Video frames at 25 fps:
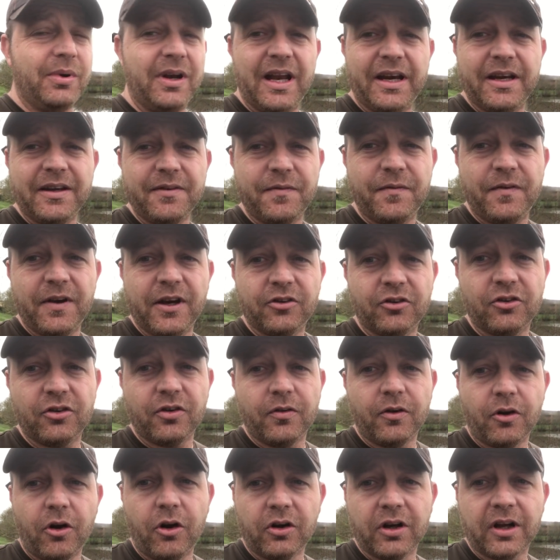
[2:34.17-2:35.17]
bloody fish
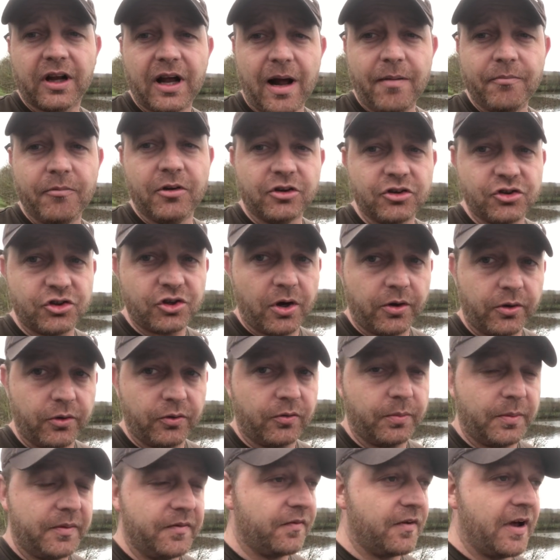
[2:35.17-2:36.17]
on the camera to show
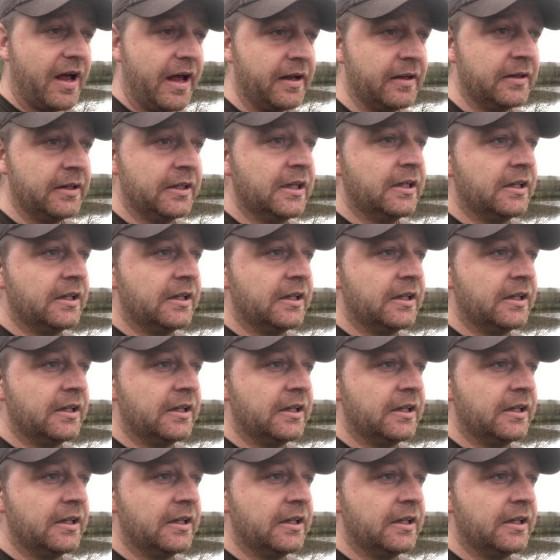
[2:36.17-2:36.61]
you, to be fair.